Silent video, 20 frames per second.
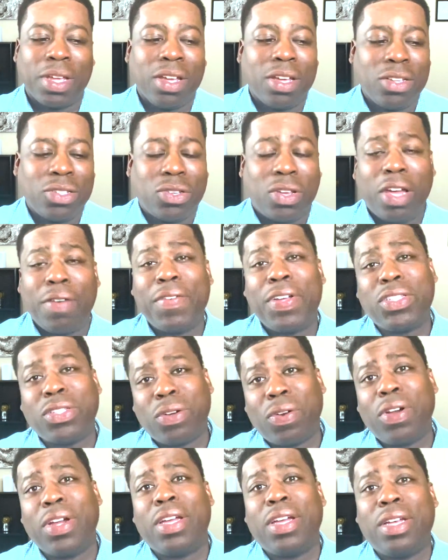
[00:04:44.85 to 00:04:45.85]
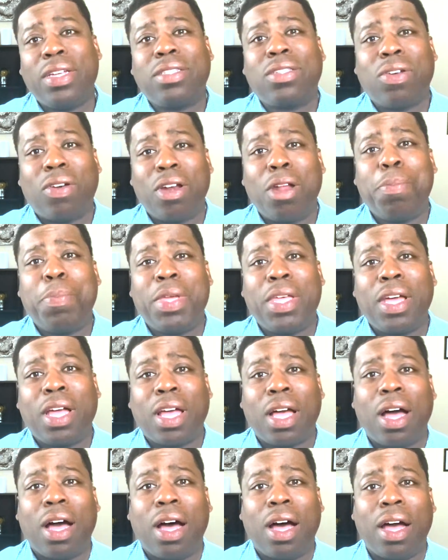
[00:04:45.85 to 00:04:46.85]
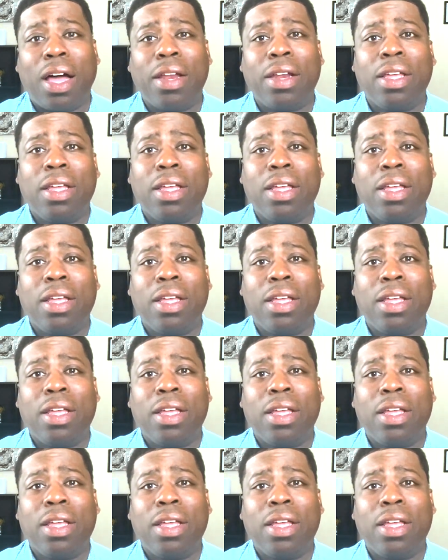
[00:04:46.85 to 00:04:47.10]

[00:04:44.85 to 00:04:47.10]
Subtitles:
So inventory is going to be a con.